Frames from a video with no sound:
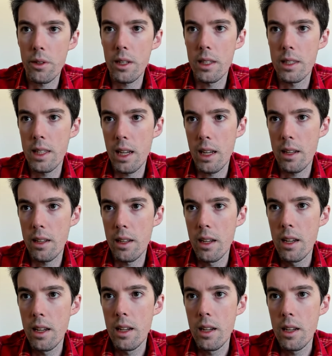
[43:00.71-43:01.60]
Is that
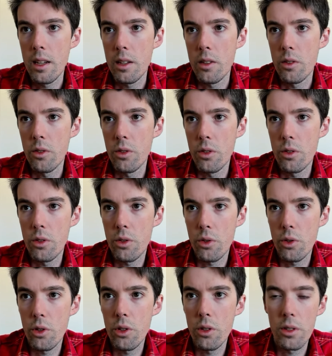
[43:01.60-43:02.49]
due to